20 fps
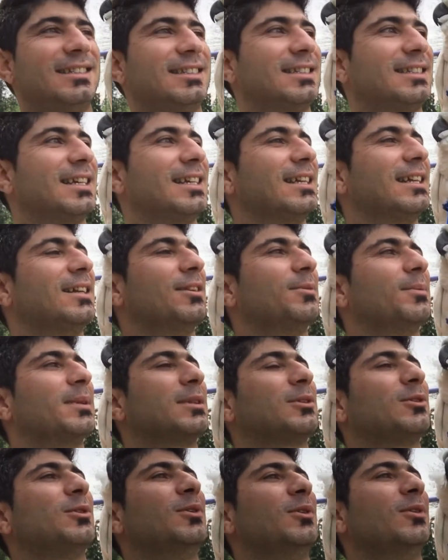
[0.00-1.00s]
He's getting a little
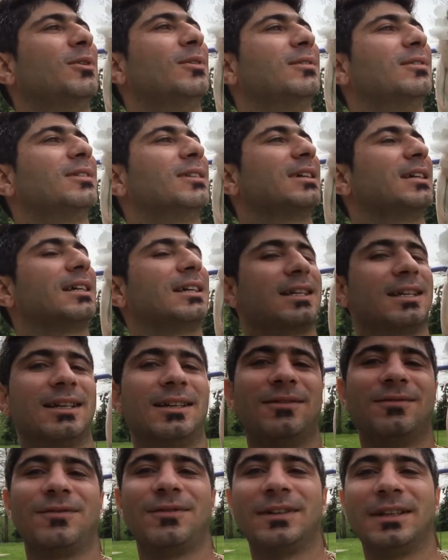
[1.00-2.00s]
bit cold. I
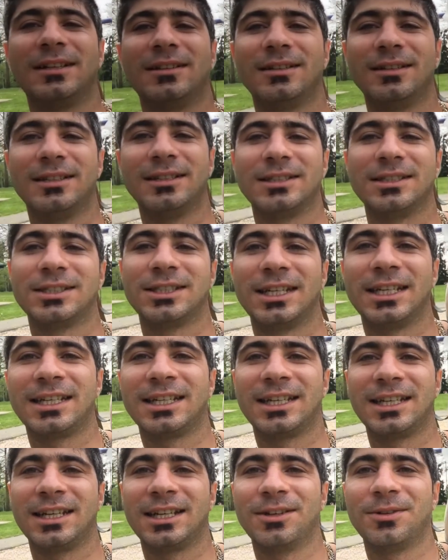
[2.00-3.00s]
can feel he's
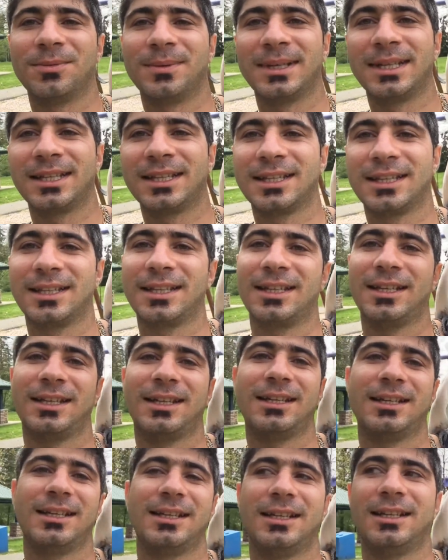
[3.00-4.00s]
shaking a little bit.
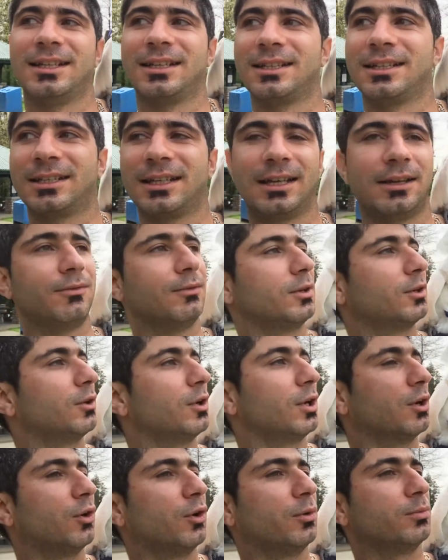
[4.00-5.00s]
Okay, we're
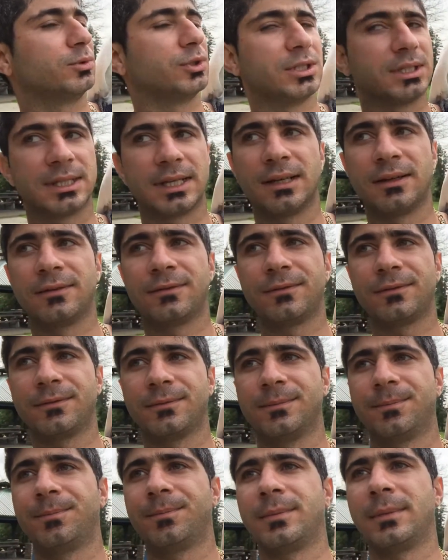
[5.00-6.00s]
going home, Joseph.
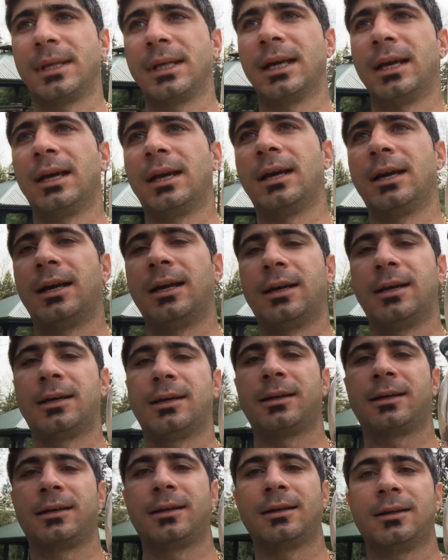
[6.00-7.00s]
Yeah.
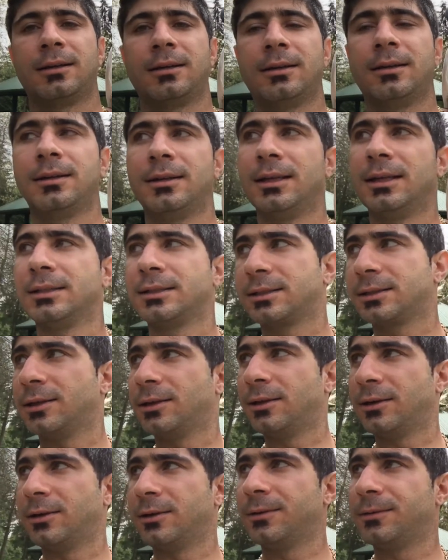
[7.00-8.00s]
Let's
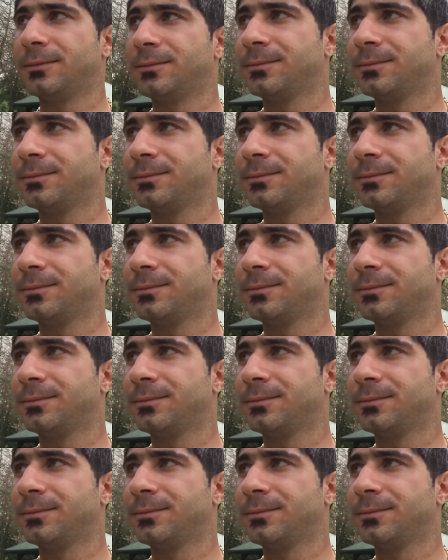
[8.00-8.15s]
go.